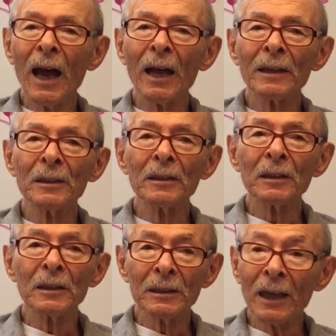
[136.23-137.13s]

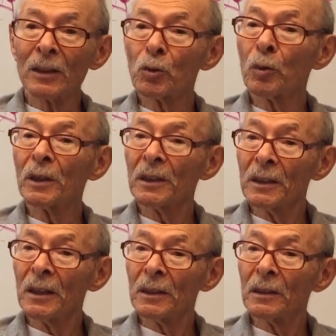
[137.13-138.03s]
And that's what
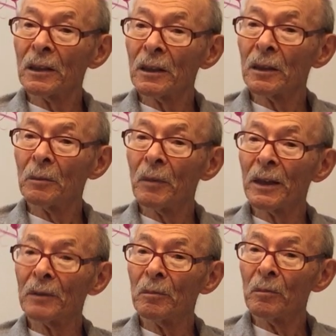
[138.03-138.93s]
he did. He
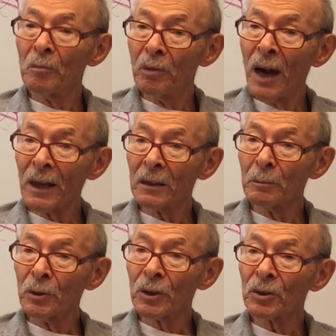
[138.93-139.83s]
made
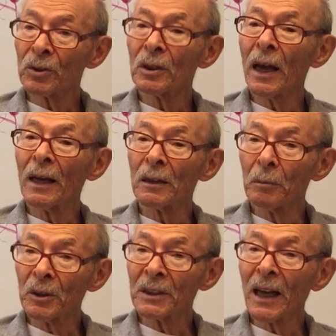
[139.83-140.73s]
pocketbooks out
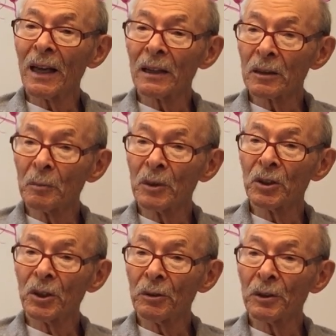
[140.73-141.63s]
of metallic
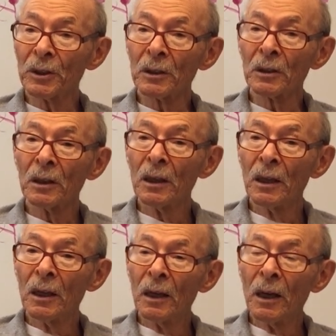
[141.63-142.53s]
material.
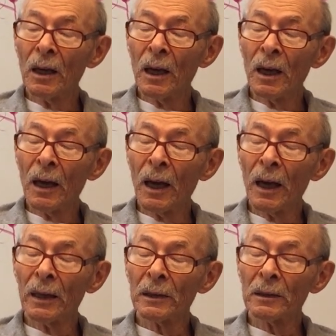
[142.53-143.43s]

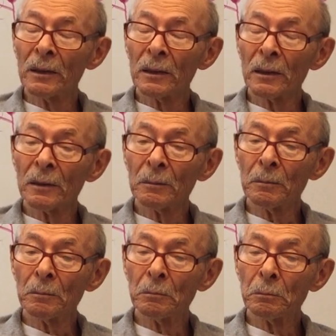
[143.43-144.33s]
And
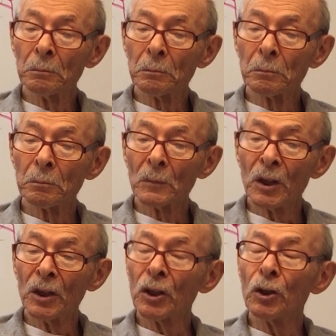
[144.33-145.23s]

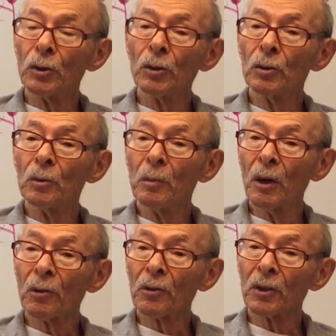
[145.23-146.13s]
uh, he couldn't do
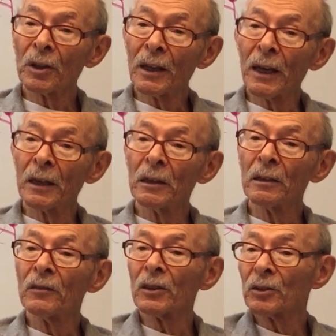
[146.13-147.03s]
both, take
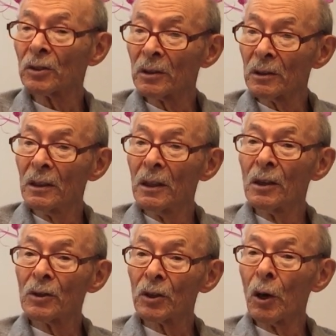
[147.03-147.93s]
care of us.
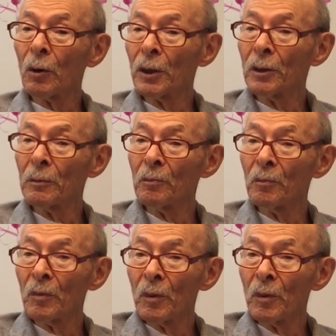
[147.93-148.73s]
So he